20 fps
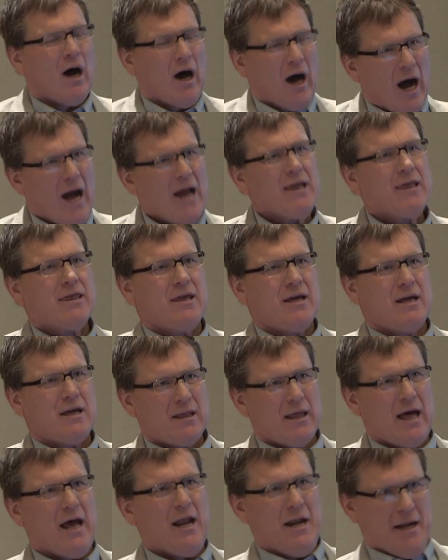I
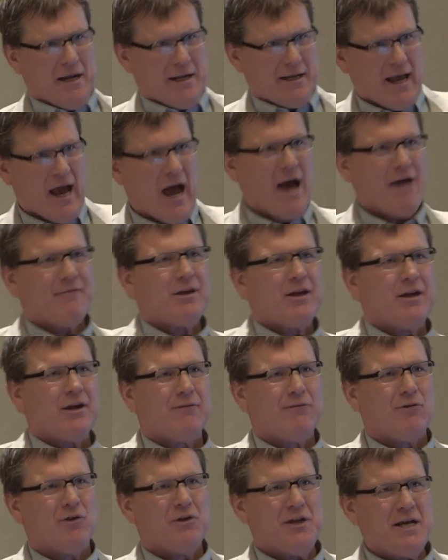think that calving
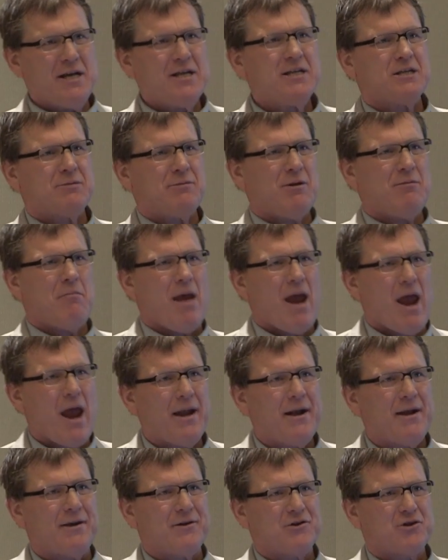interval needs to be
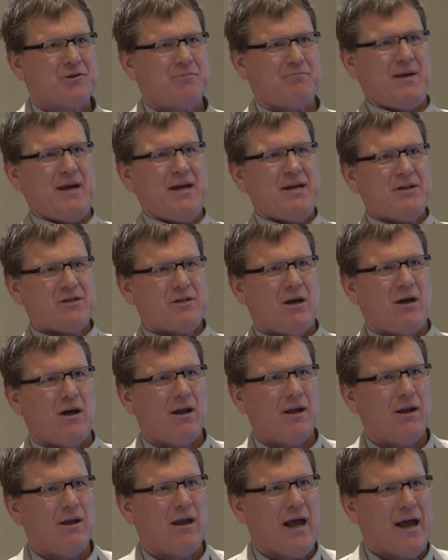managed based
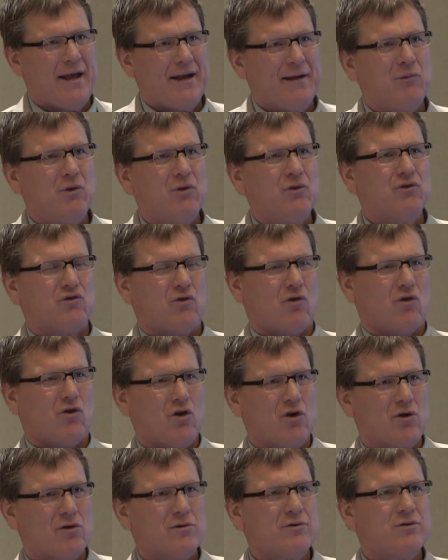on animals or
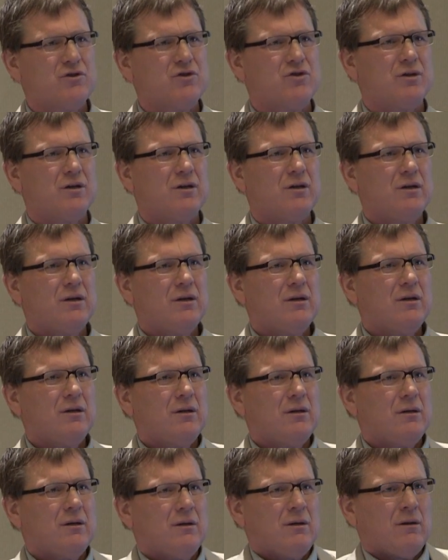herds
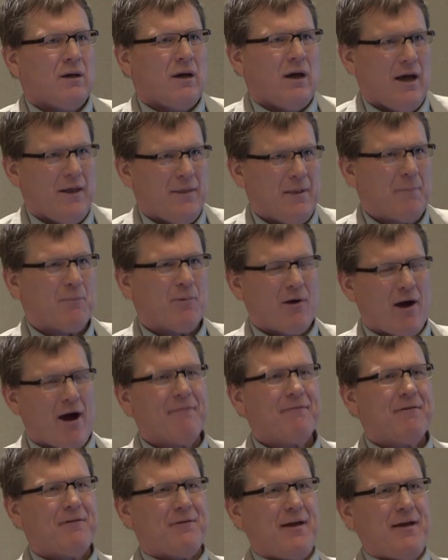and the
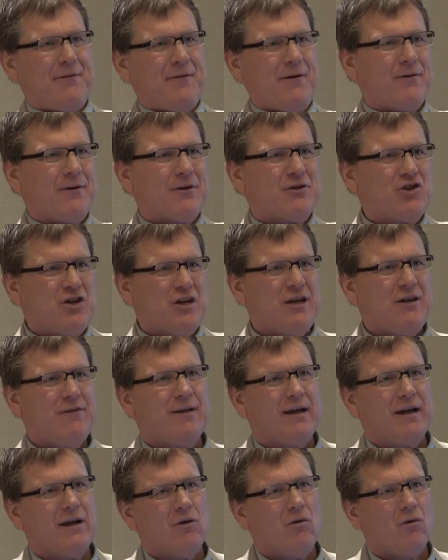profit that they're
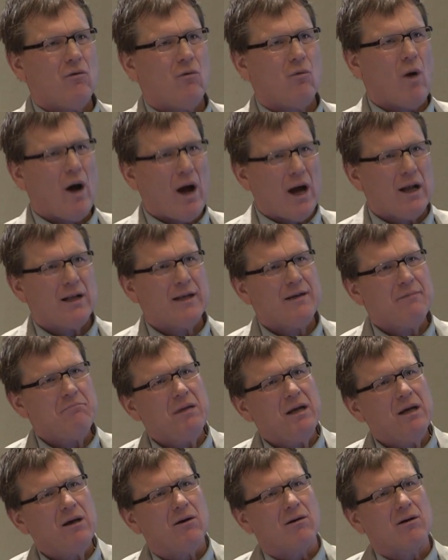achieving while in
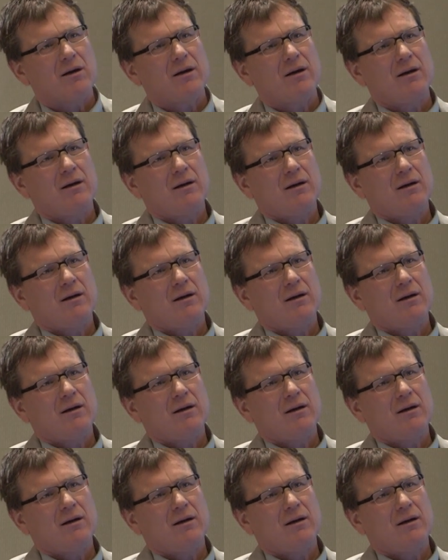milk.